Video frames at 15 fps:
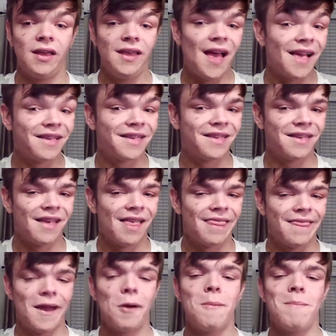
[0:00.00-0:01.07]
Yes,
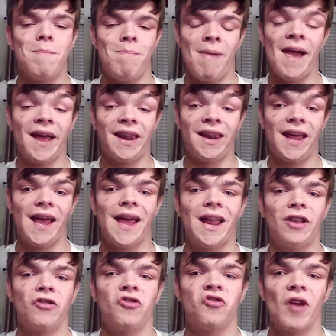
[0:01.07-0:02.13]
they're men
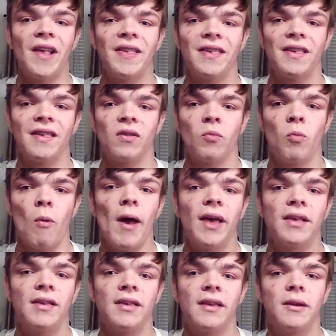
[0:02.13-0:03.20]
in dresses,
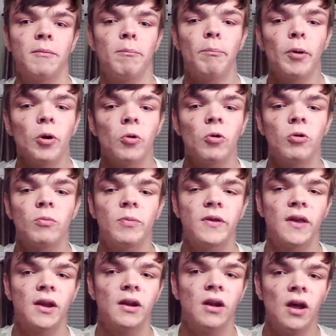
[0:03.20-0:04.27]
wigs, and
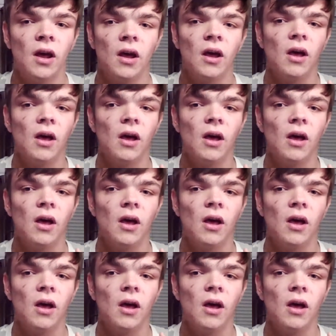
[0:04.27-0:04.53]
boobs, and